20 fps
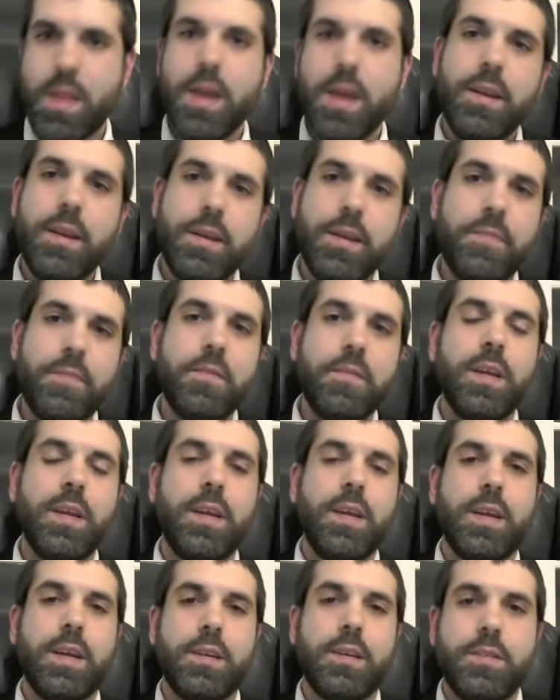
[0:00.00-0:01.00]
and definitely
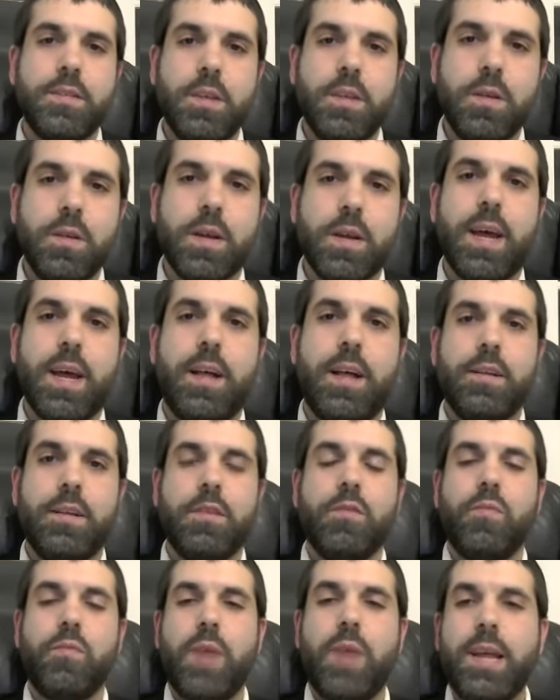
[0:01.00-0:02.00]
not a solar
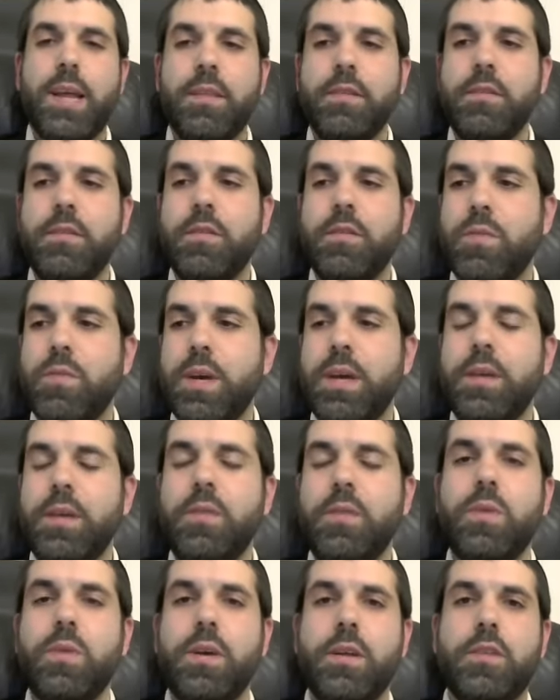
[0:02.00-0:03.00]
calendar. Rather, the
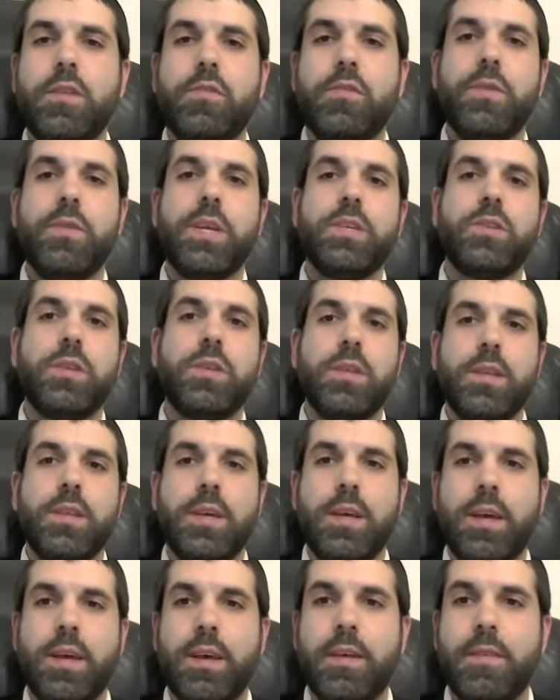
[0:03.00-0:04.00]
way we
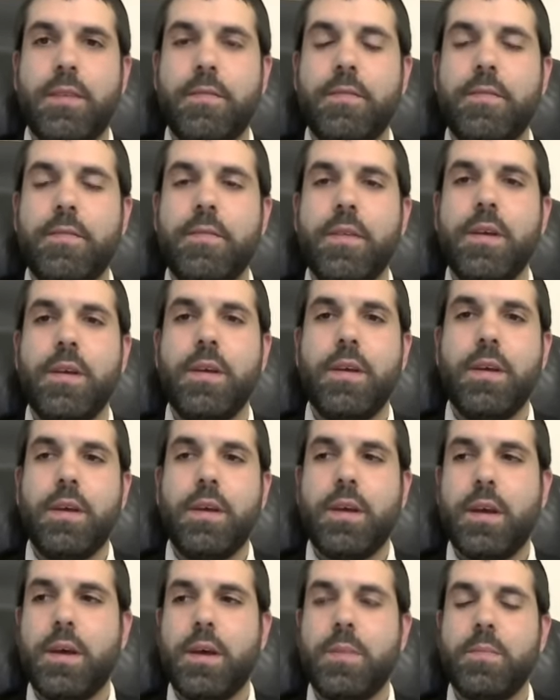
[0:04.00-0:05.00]
traditionally have
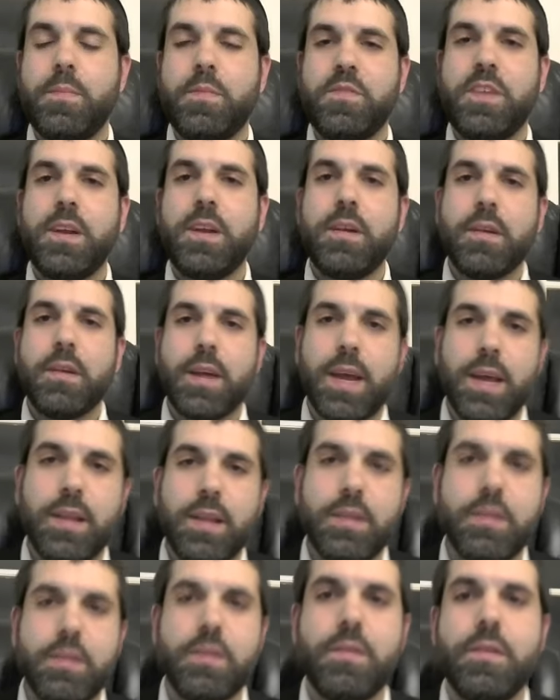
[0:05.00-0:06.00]
um, set our
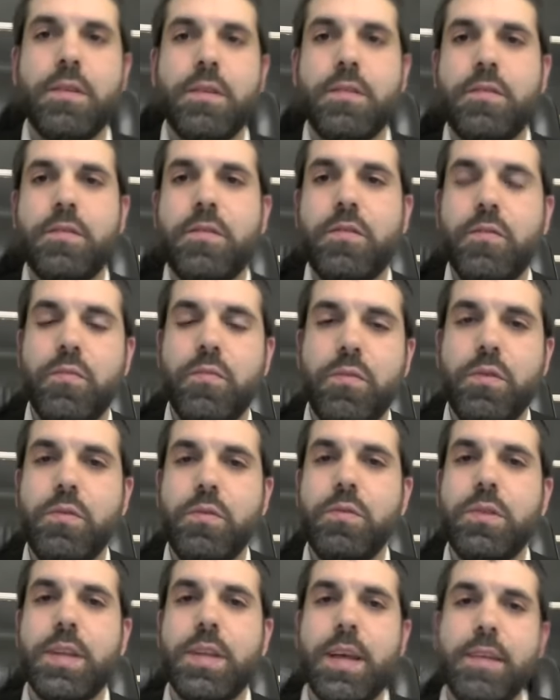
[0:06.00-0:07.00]
calendar is
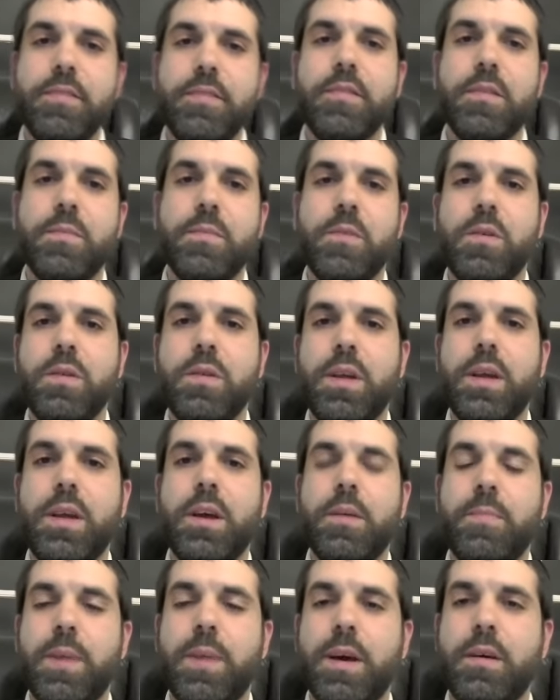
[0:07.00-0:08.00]
through testimony
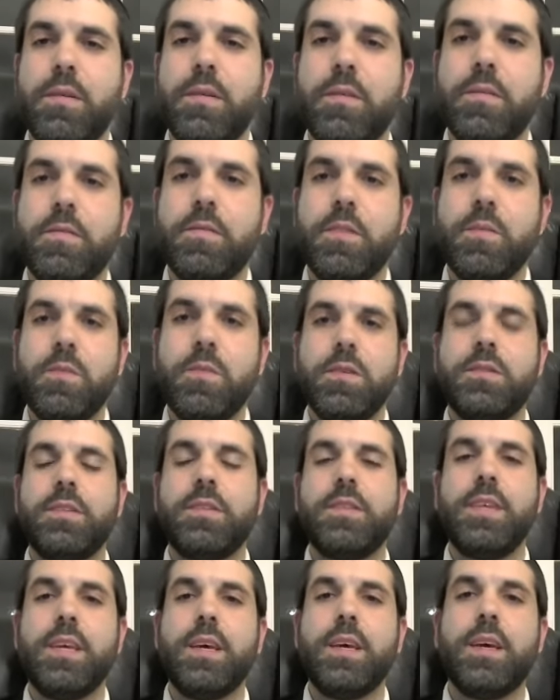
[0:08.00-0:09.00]
about someone
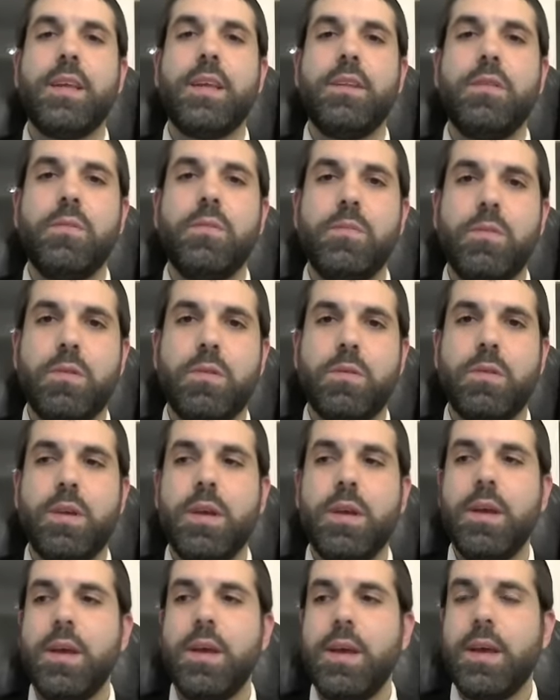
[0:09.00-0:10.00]
seeing a new moon.
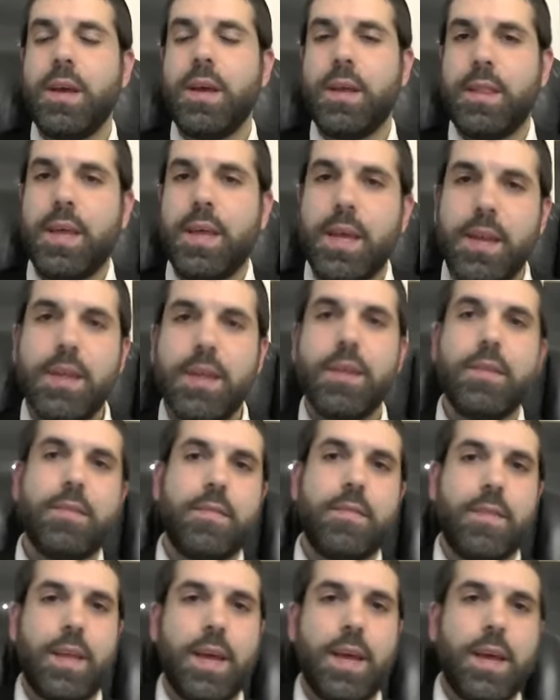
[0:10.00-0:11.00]
And that
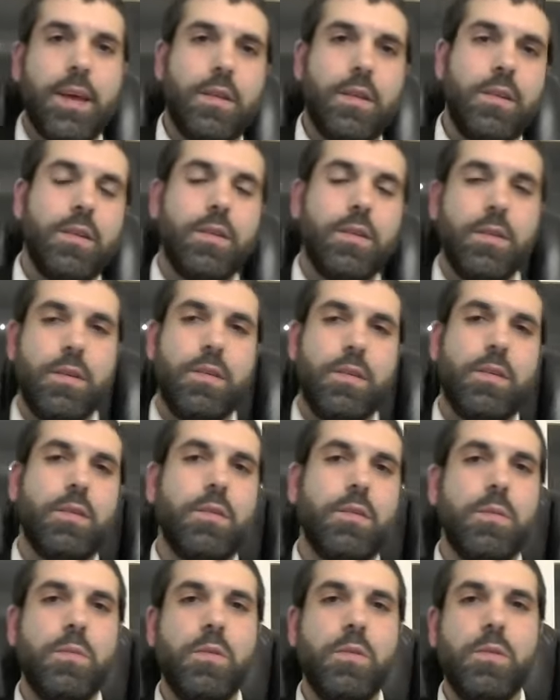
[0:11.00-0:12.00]
is that, you know,
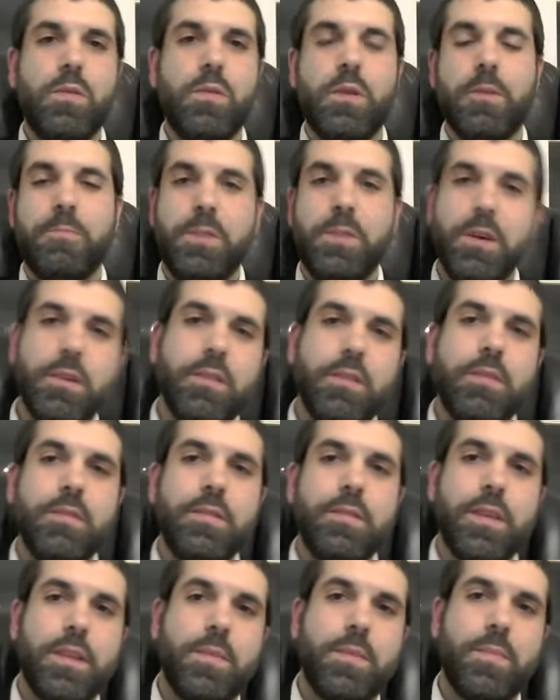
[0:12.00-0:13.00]
the moon
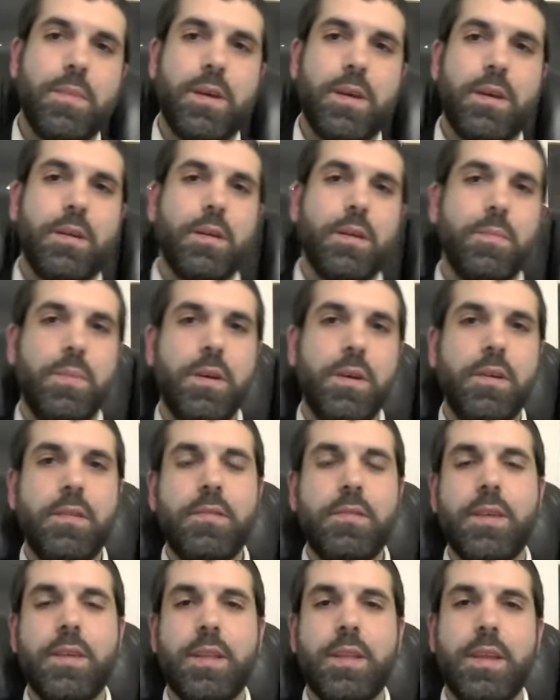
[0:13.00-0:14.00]
appears, as,
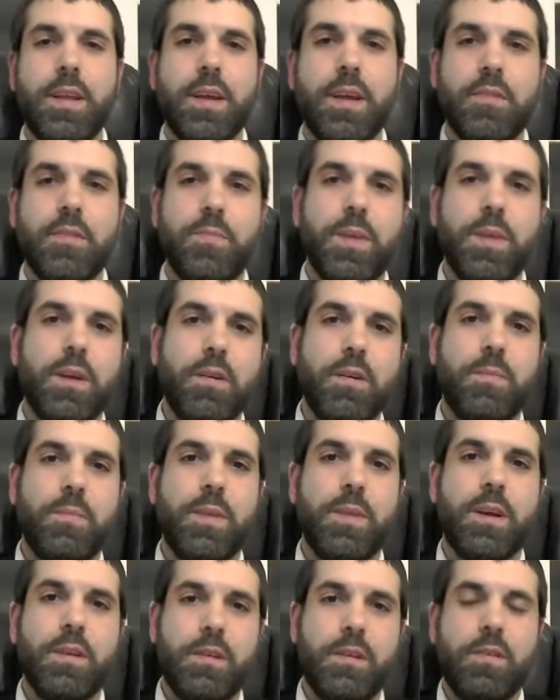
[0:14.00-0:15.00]
appears and then it gets bigger and
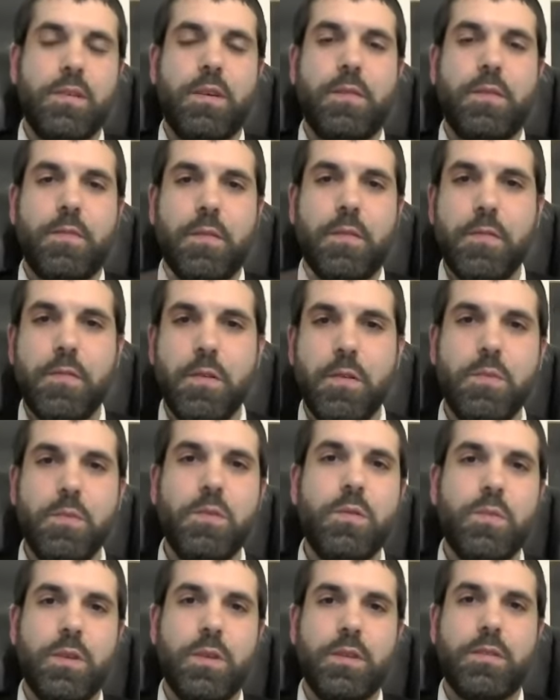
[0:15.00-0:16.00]
bigger until you have a full
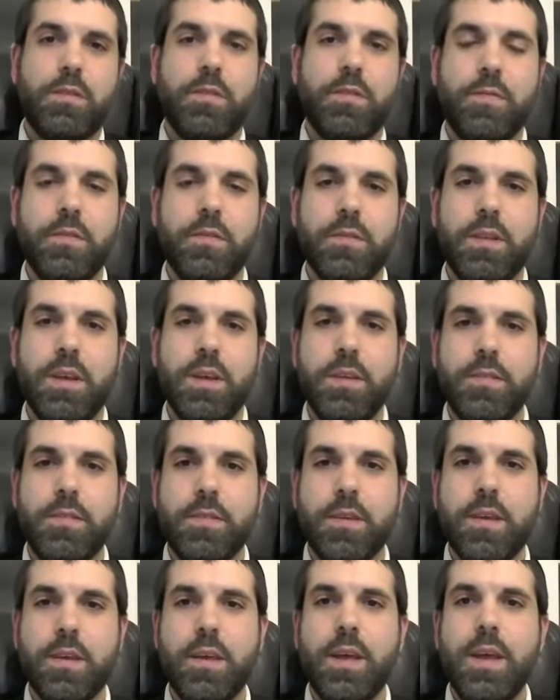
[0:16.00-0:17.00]
moon where it's a full
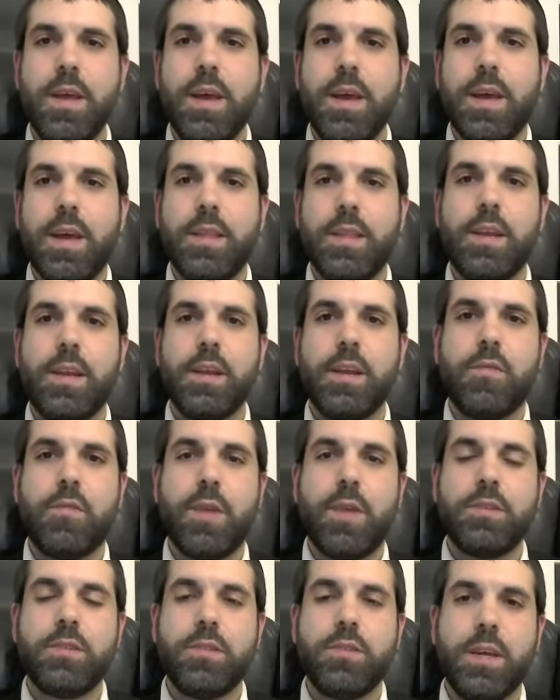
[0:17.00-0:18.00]
disk. And then it
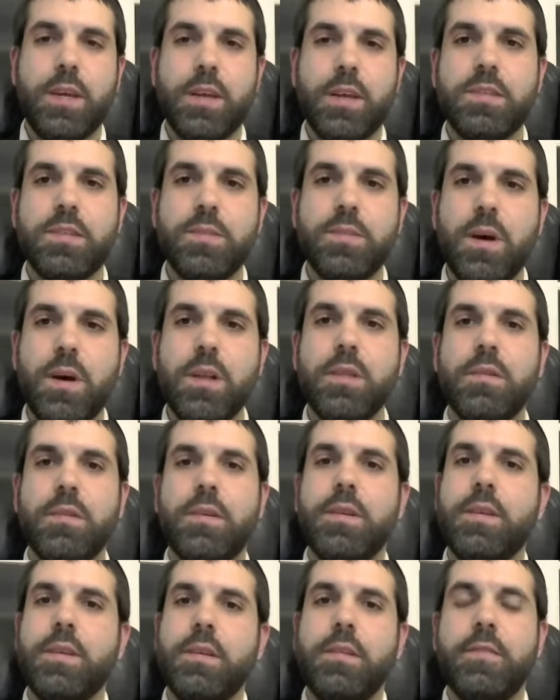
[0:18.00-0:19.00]
gradually gets smaller
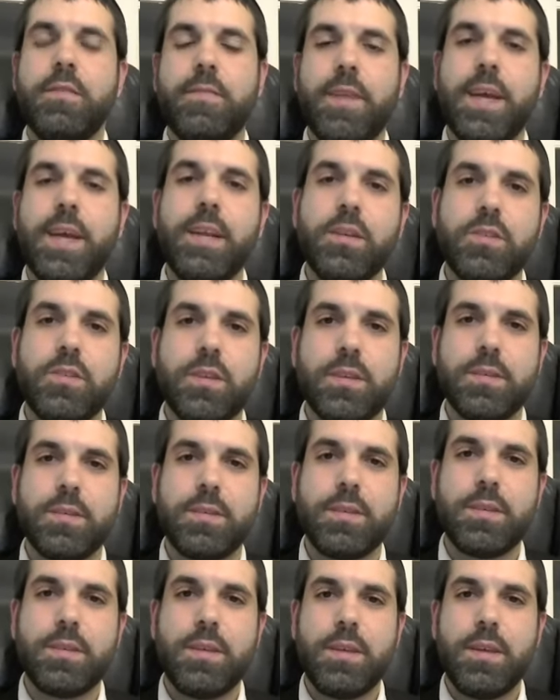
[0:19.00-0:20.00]
until it
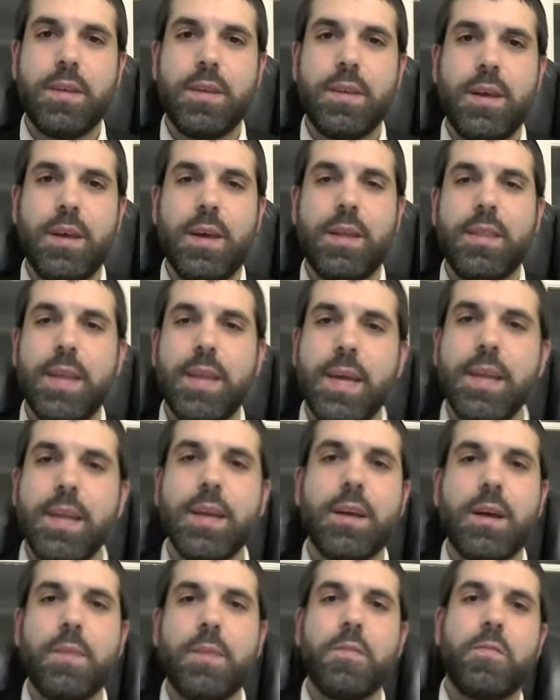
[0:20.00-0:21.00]
vanishes. And then
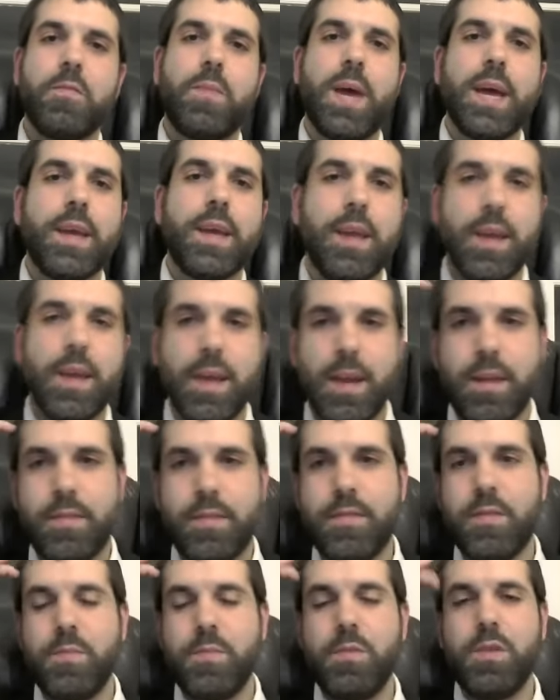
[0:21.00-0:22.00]
it comes back again
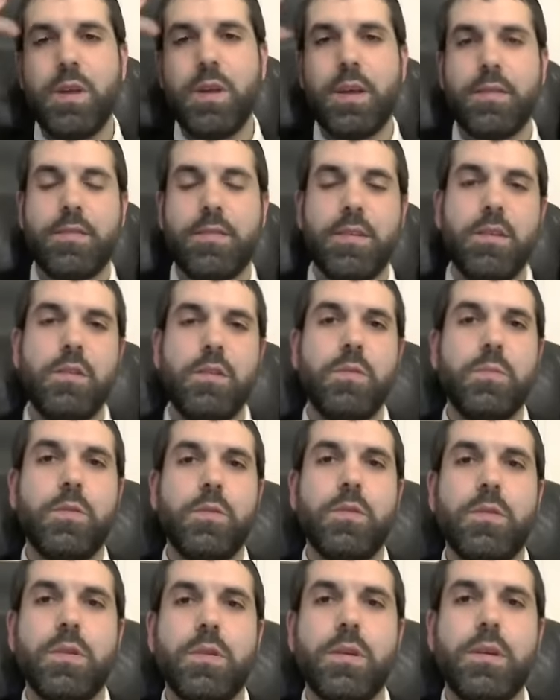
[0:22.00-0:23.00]
as the, as the new
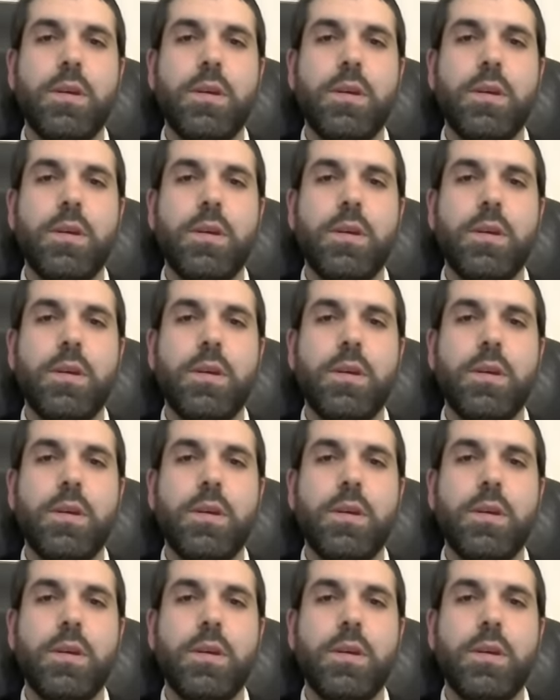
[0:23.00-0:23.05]
moon.